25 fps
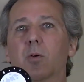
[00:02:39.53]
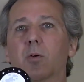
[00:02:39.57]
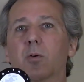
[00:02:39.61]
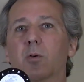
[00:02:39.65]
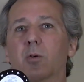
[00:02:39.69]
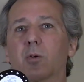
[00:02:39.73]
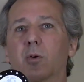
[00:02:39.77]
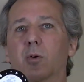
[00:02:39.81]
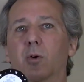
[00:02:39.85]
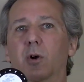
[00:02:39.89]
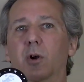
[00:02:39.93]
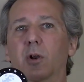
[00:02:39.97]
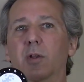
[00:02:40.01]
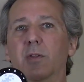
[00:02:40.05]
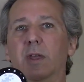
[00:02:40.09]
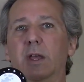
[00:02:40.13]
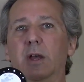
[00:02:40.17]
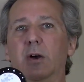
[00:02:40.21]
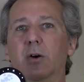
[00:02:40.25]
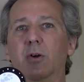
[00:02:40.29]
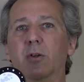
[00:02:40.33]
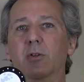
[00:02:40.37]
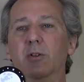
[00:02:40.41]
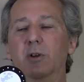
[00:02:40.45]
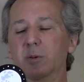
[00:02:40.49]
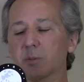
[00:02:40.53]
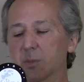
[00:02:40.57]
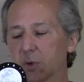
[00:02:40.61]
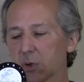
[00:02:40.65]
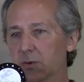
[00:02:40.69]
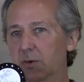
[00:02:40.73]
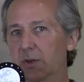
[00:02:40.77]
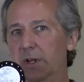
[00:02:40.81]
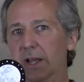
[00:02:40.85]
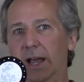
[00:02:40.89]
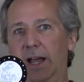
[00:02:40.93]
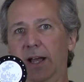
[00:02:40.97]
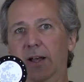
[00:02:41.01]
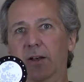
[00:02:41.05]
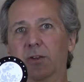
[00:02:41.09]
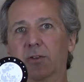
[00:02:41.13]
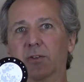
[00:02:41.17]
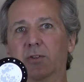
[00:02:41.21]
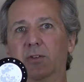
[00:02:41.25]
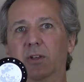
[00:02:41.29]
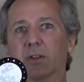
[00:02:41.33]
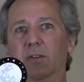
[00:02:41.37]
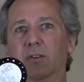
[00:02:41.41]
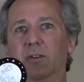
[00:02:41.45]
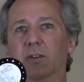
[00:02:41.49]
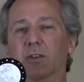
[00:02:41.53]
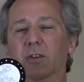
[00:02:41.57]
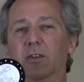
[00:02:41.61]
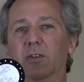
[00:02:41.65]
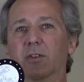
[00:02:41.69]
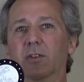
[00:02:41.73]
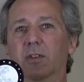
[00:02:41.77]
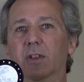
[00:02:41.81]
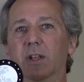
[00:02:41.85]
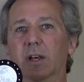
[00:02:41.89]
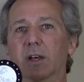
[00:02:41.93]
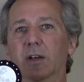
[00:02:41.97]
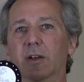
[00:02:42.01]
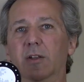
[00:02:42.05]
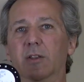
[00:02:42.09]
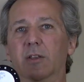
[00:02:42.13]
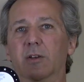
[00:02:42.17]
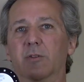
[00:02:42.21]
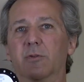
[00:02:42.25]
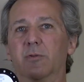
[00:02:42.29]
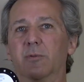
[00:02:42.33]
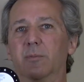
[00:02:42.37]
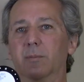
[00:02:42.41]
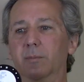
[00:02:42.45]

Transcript: or the older moon dials. This is the